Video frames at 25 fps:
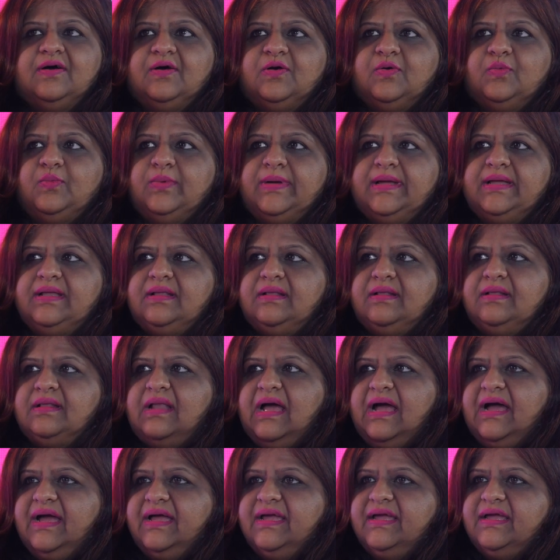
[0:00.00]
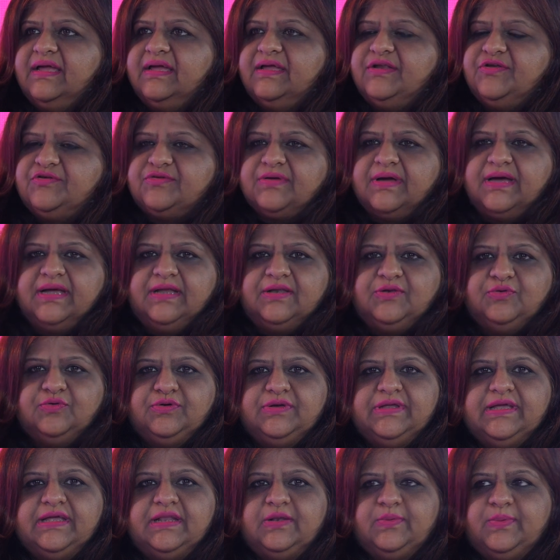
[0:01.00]
Well, I try to
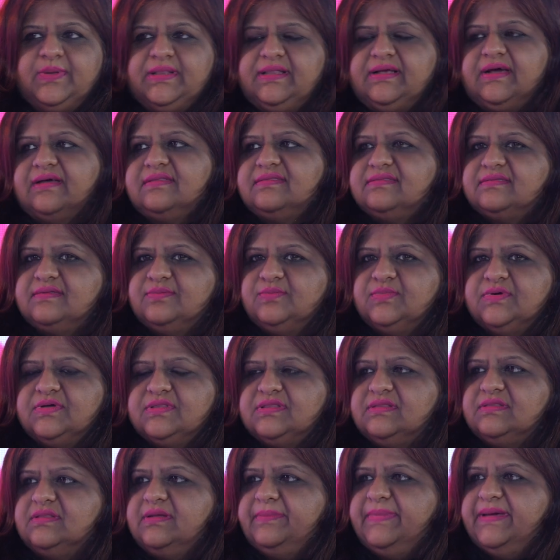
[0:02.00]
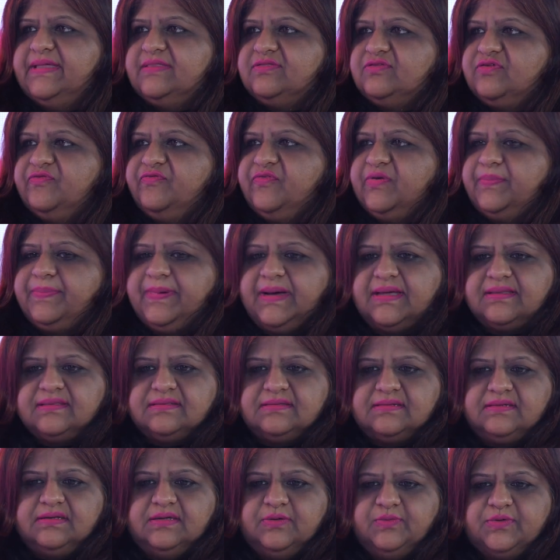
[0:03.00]
deal with customers in the best of
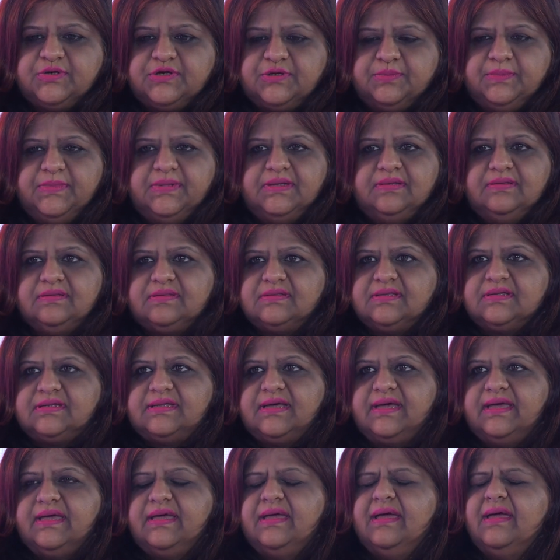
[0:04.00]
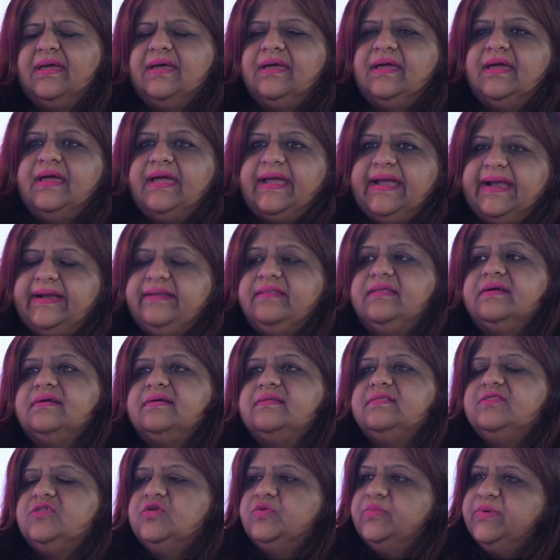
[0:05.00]
capacity, which means that I head the
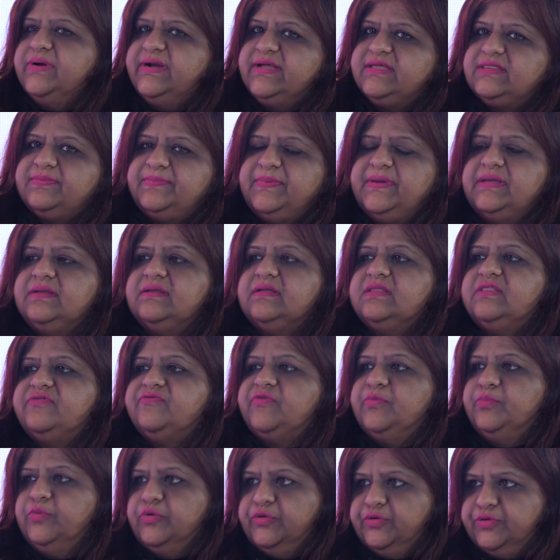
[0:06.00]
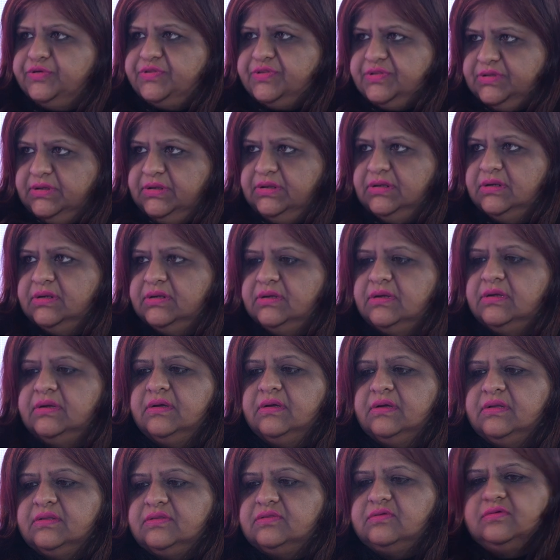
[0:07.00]
consumer experience for Borosil.
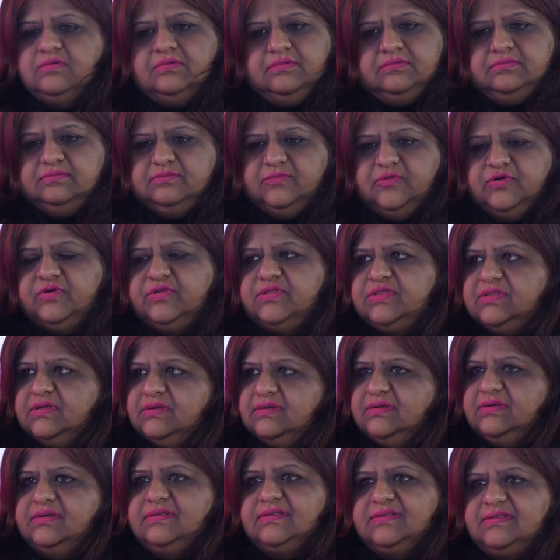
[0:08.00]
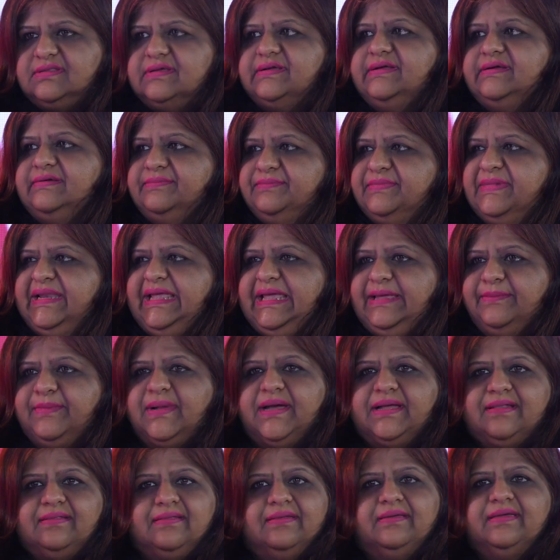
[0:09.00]
So Borosil is a name
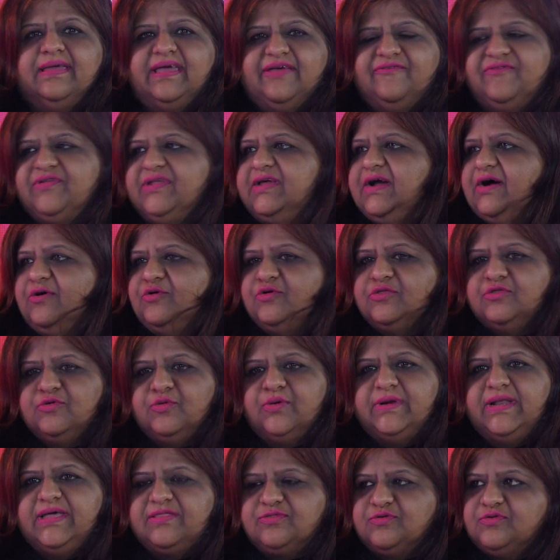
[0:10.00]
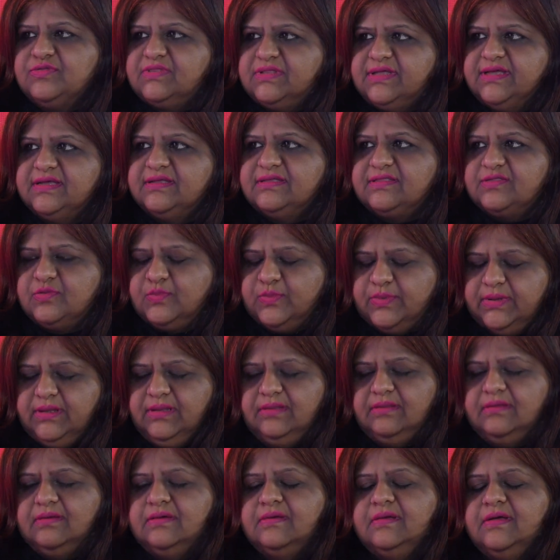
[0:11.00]
I think every household associates with.
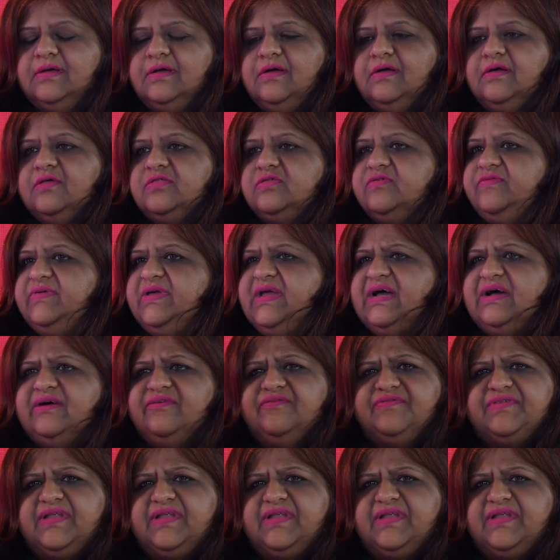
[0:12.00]
So we have